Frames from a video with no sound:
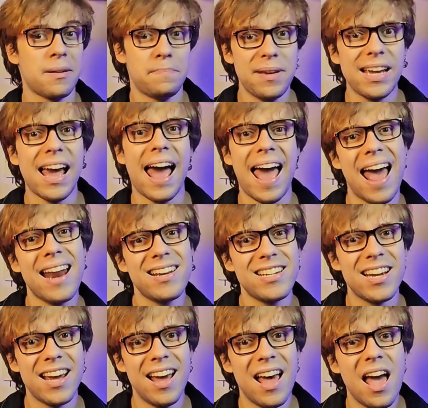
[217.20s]
a big head?
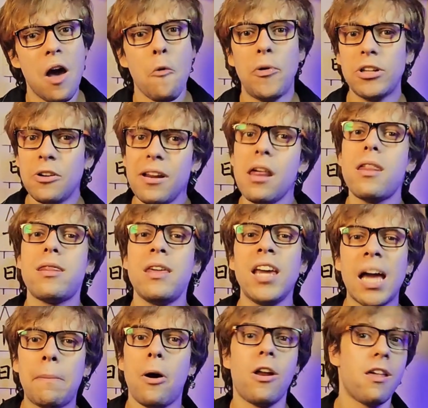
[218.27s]
We don't even
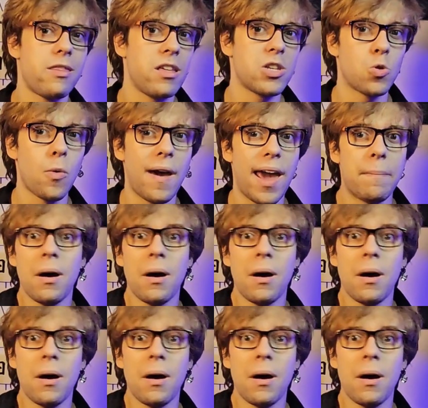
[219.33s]
think about it this way,